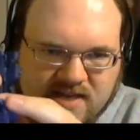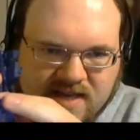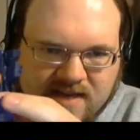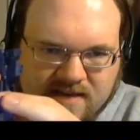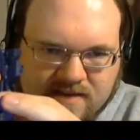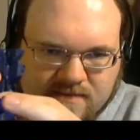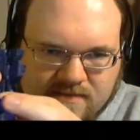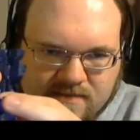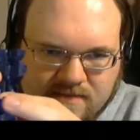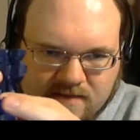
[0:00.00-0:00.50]

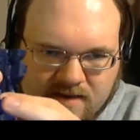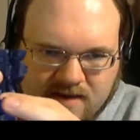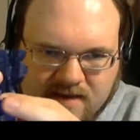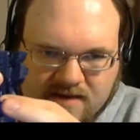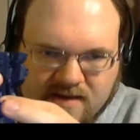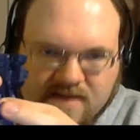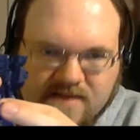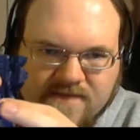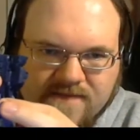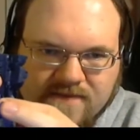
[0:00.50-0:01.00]
and
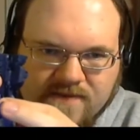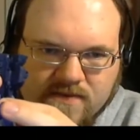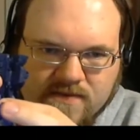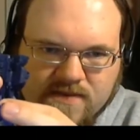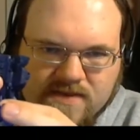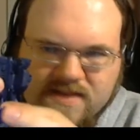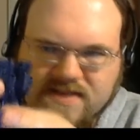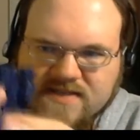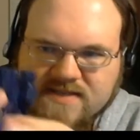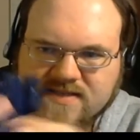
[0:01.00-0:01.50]

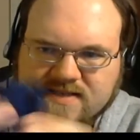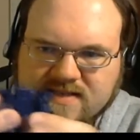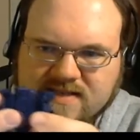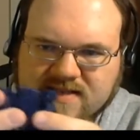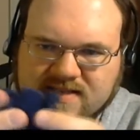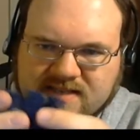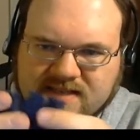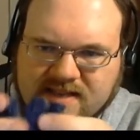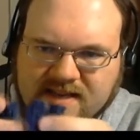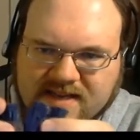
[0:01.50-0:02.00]
unfold
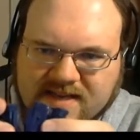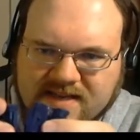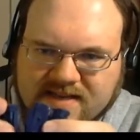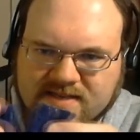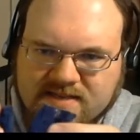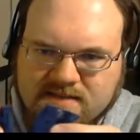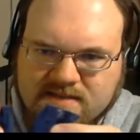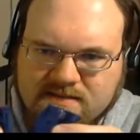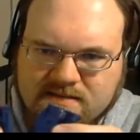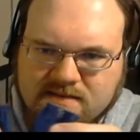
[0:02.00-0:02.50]
his
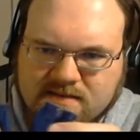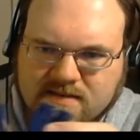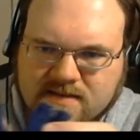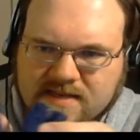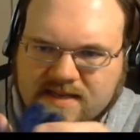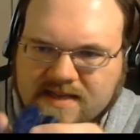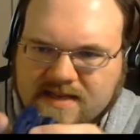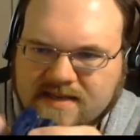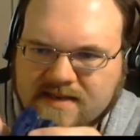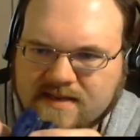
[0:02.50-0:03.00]
legs
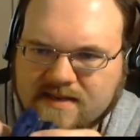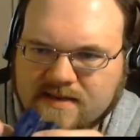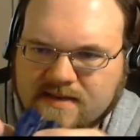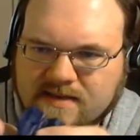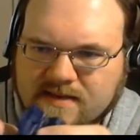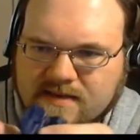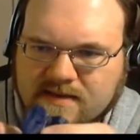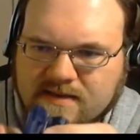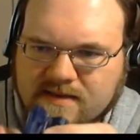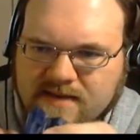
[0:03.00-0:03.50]
to get
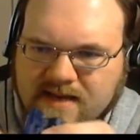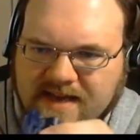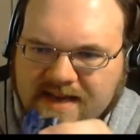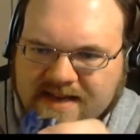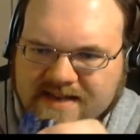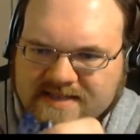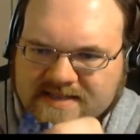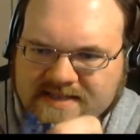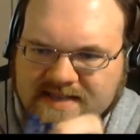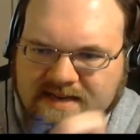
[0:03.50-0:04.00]
the
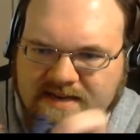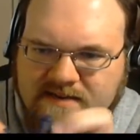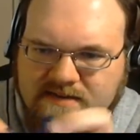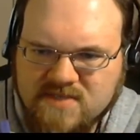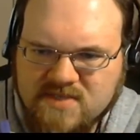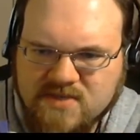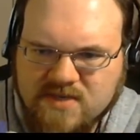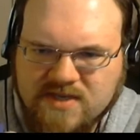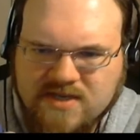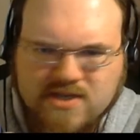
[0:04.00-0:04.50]
hands out.
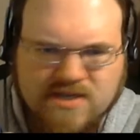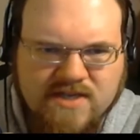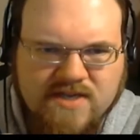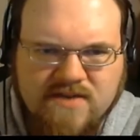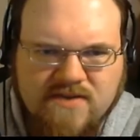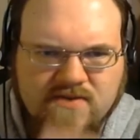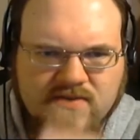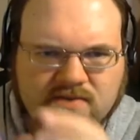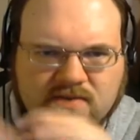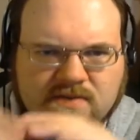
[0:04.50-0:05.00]
Strangely,
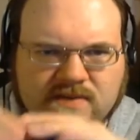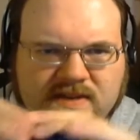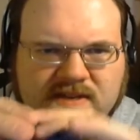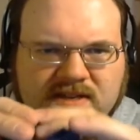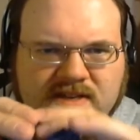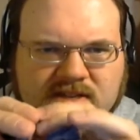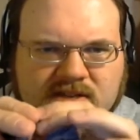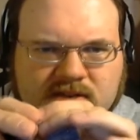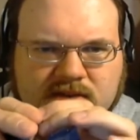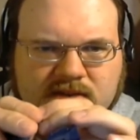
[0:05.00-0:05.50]
you only
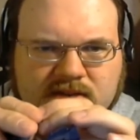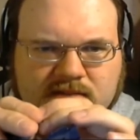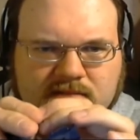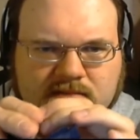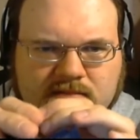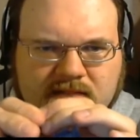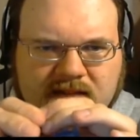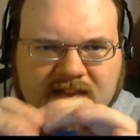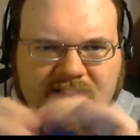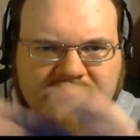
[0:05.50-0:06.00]
do it
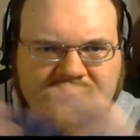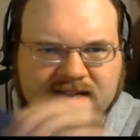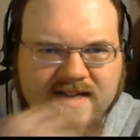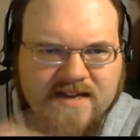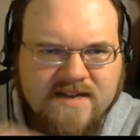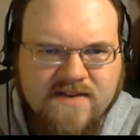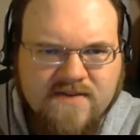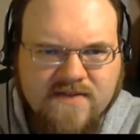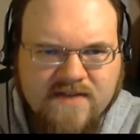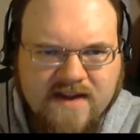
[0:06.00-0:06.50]
at a
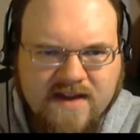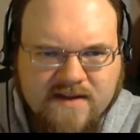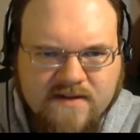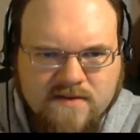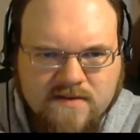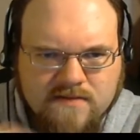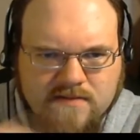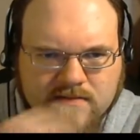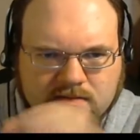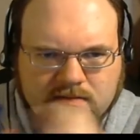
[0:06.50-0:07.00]
90-degree
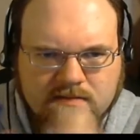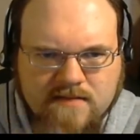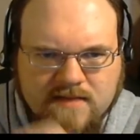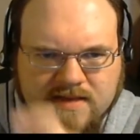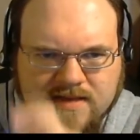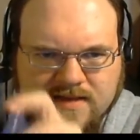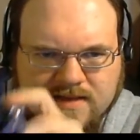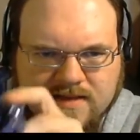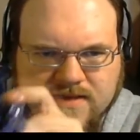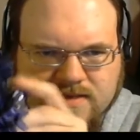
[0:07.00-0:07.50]
angle,
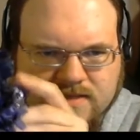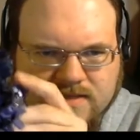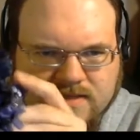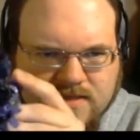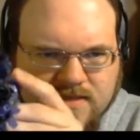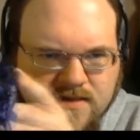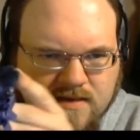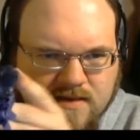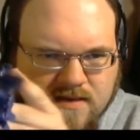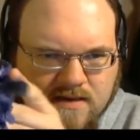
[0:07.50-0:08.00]
like
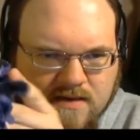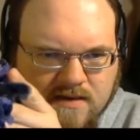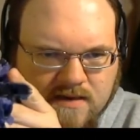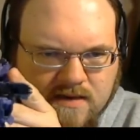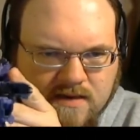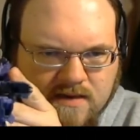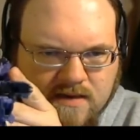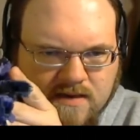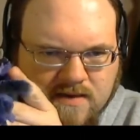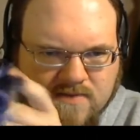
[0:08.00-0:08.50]
this.
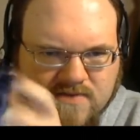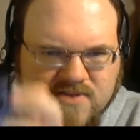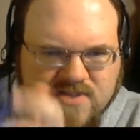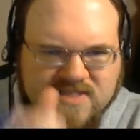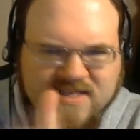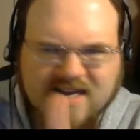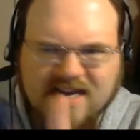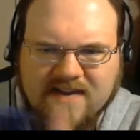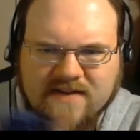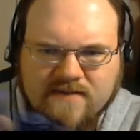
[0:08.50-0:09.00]
Which
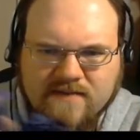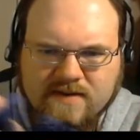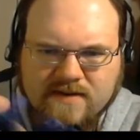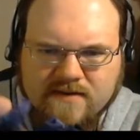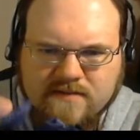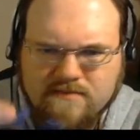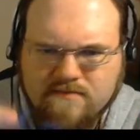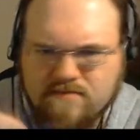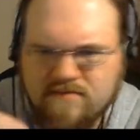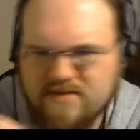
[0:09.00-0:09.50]
is kind of
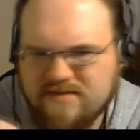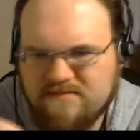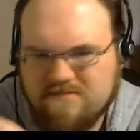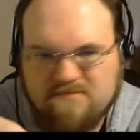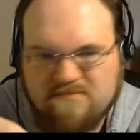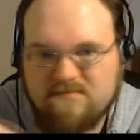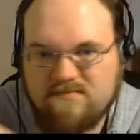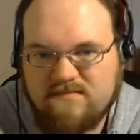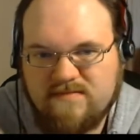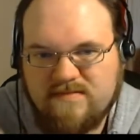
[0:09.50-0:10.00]
weird, but
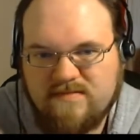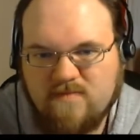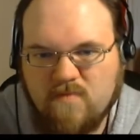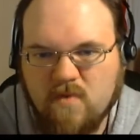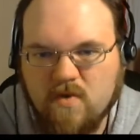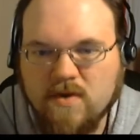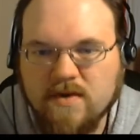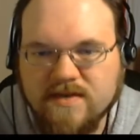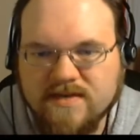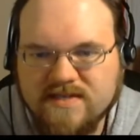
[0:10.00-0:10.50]
it
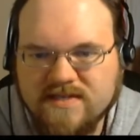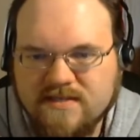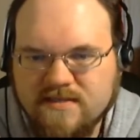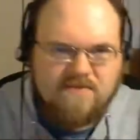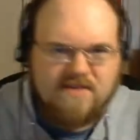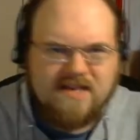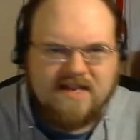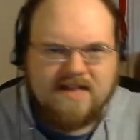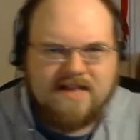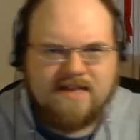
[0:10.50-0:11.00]
works.
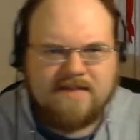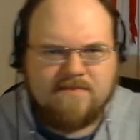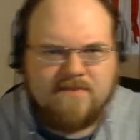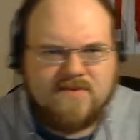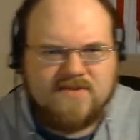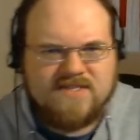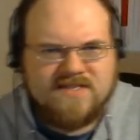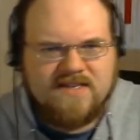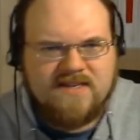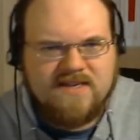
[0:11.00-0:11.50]
But yeah, like
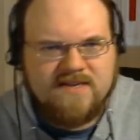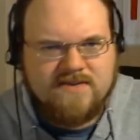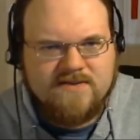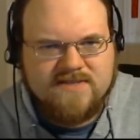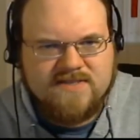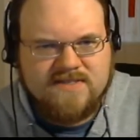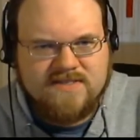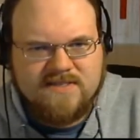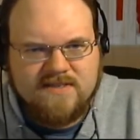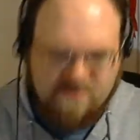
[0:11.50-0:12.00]
most of the
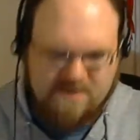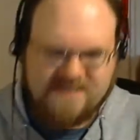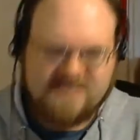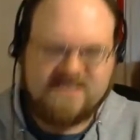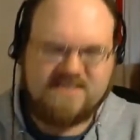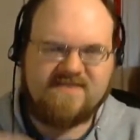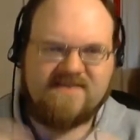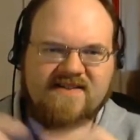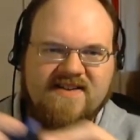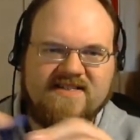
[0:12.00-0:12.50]
others,
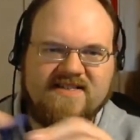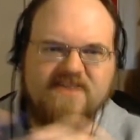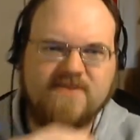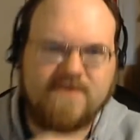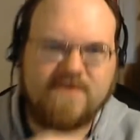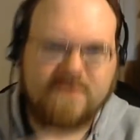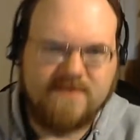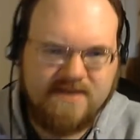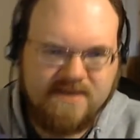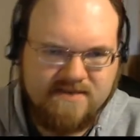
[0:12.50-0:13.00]
Blastoff has
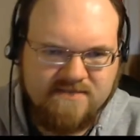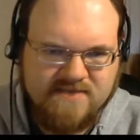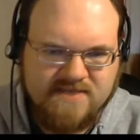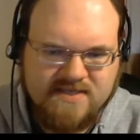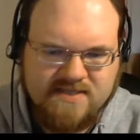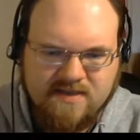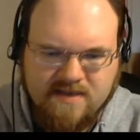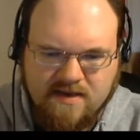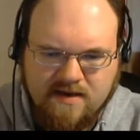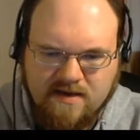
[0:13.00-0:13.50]
2
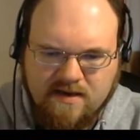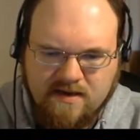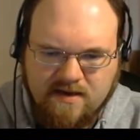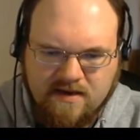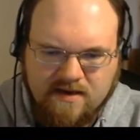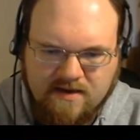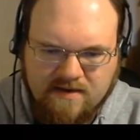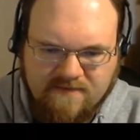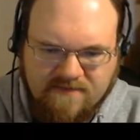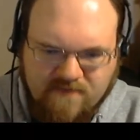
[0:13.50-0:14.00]
thumbs,
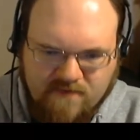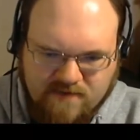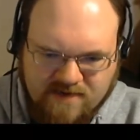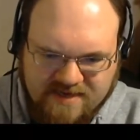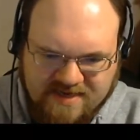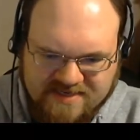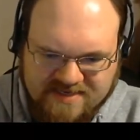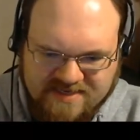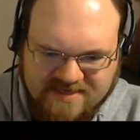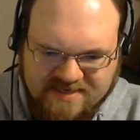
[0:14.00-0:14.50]

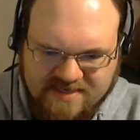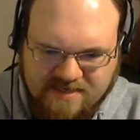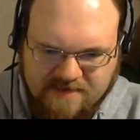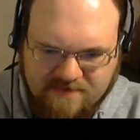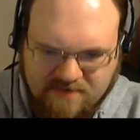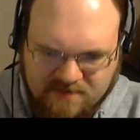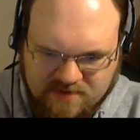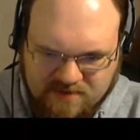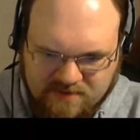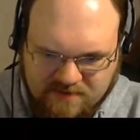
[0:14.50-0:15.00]
Vortex has the
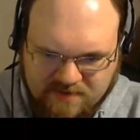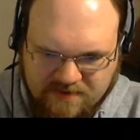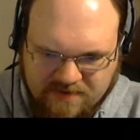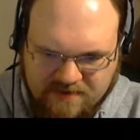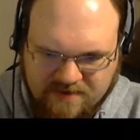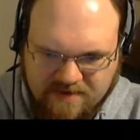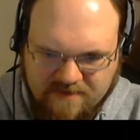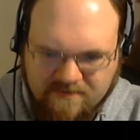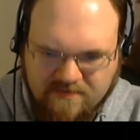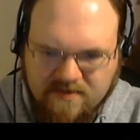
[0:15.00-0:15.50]
opposable
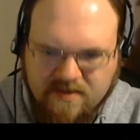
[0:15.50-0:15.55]
thumb,